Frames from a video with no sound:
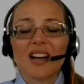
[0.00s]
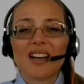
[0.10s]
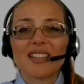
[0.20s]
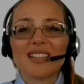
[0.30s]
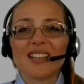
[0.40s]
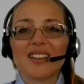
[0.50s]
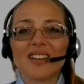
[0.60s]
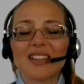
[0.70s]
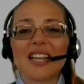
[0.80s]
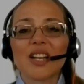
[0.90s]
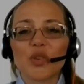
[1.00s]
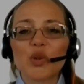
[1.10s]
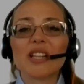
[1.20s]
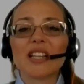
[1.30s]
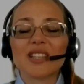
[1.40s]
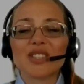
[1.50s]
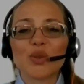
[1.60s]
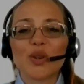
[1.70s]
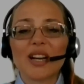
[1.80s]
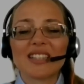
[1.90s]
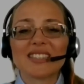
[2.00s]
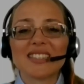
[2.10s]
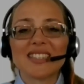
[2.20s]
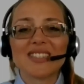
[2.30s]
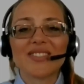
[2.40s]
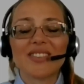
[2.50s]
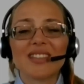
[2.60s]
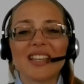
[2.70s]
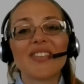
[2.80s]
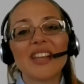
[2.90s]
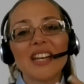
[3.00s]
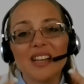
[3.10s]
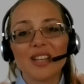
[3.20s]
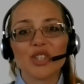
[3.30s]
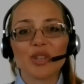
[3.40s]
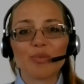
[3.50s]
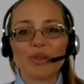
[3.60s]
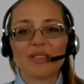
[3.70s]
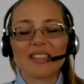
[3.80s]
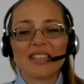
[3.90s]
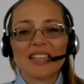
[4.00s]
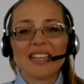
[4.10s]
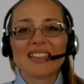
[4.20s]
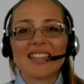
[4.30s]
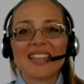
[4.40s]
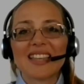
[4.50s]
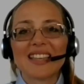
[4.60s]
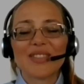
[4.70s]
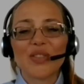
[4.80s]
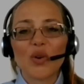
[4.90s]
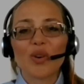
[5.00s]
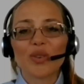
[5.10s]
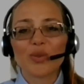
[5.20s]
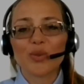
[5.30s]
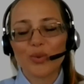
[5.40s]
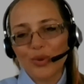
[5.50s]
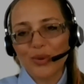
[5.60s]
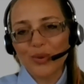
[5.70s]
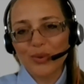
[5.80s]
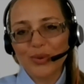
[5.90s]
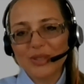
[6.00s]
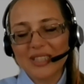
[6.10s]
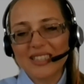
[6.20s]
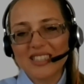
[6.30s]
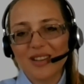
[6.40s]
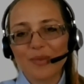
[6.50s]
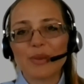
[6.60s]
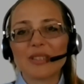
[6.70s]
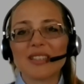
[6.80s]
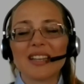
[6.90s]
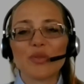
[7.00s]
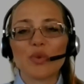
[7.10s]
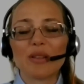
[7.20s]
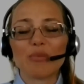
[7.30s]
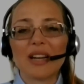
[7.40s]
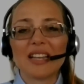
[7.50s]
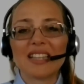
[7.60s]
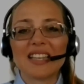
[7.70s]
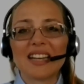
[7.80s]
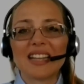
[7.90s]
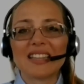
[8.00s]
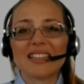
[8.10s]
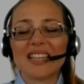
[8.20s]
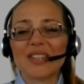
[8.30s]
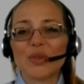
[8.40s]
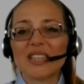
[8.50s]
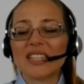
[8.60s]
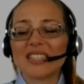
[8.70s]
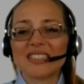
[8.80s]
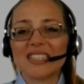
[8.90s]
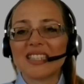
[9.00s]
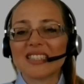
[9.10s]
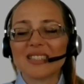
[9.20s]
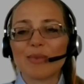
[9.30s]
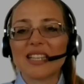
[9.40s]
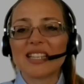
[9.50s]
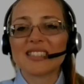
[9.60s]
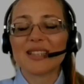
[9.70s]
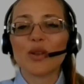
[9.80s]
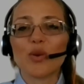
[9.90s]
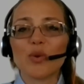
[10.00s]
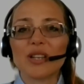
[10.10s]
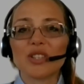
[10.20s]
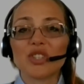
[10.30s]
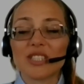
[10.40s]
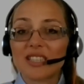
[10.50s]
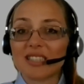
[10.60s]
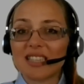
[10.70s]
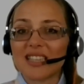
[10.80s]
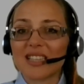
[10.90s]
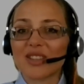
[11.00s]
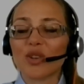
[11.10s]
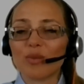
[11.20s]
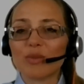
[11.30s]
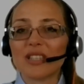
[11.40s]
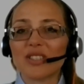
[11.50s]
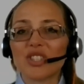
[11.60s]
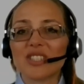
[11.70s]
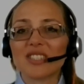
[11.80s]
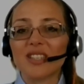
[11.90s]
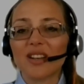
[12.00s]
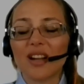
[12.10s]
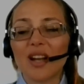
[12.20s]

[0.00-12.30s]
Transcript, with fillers: Uh, they are like real aristocrats. It's they are very reachable. They can talk to you, the interpreter, in one manner, and then when they see that somebody is a lower register, they can drop the register